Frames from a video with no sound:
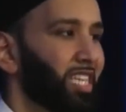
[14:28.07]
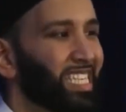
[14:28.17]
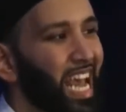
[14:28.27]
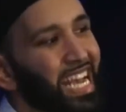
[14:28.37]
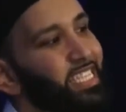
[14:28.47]

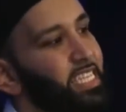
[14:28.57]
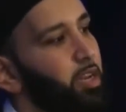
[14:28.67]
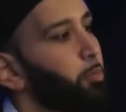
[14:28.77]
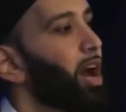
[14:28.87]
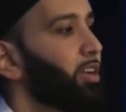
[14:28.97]
That's
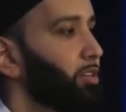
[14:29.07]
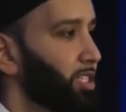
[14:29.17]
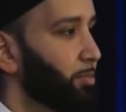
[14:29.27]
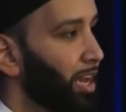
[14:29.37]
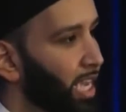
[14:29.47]
18
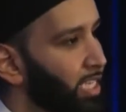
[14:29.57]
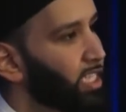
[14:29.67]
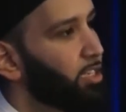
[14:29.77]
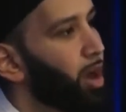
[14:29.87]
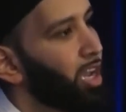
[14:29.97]
miles, about
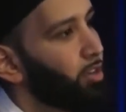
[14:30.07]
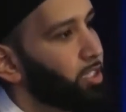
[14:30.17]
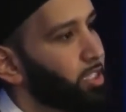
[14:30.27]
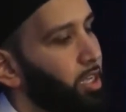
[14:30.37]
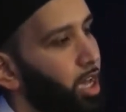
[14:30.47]
18
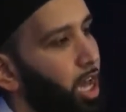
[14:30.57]
miles,